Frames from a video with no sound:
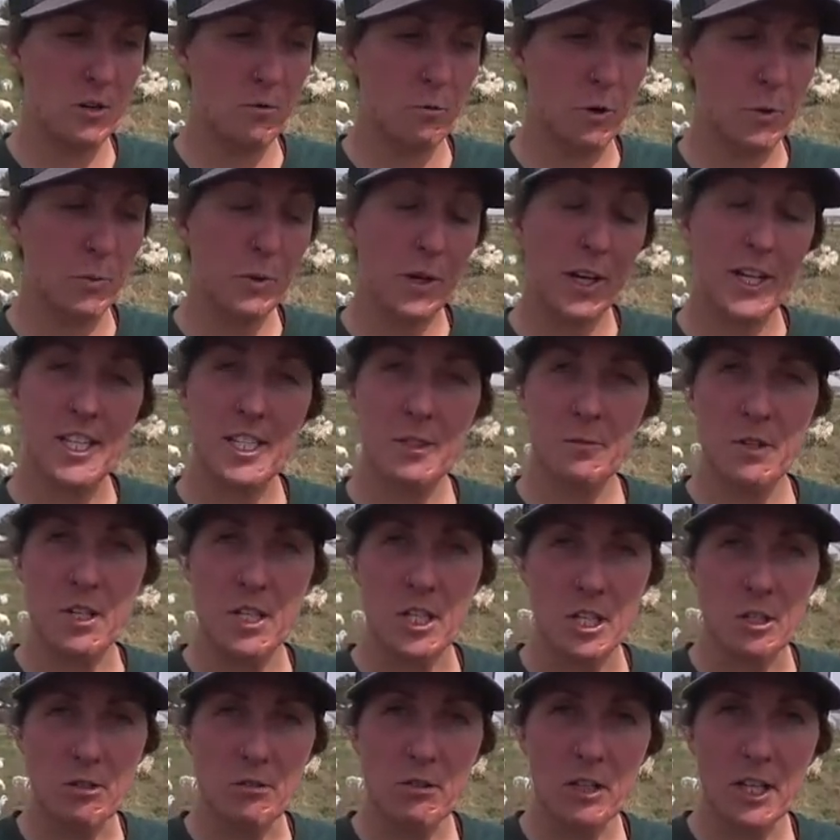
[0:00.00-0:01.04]
replacement
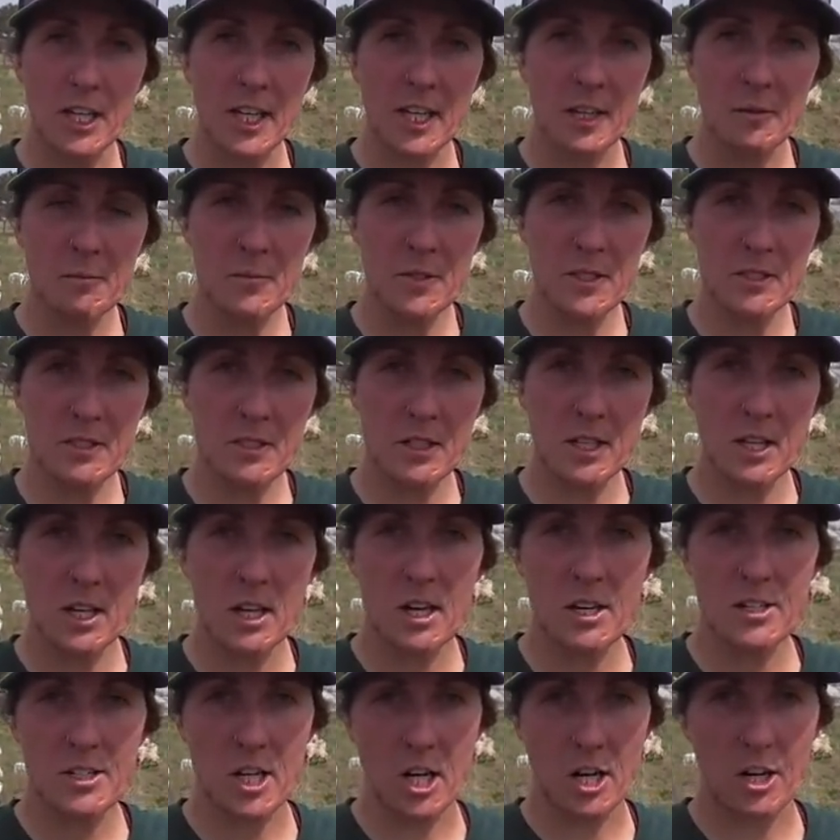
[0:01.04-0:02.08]
ewe lambs
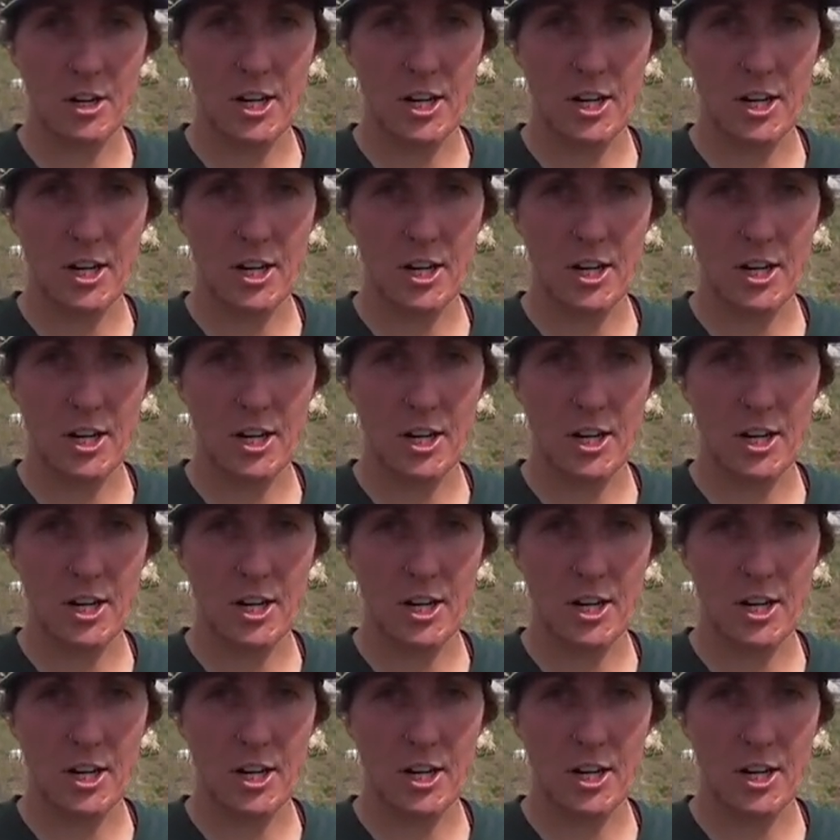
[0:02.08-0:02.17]
to